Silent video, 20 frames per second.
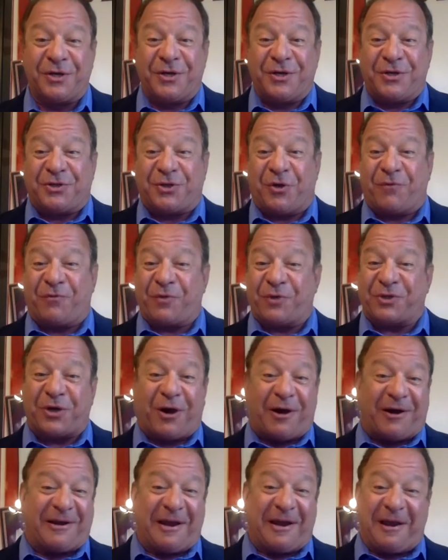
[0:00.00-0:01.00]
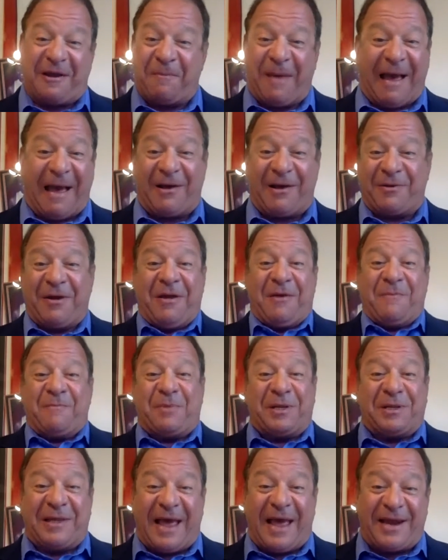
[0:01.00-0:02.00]
So if we're talking about
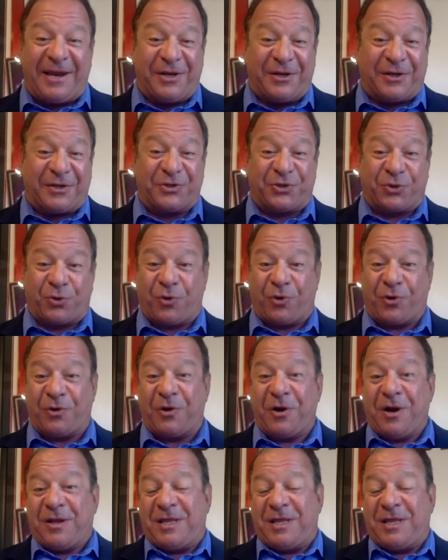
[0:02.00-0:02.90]
millennials or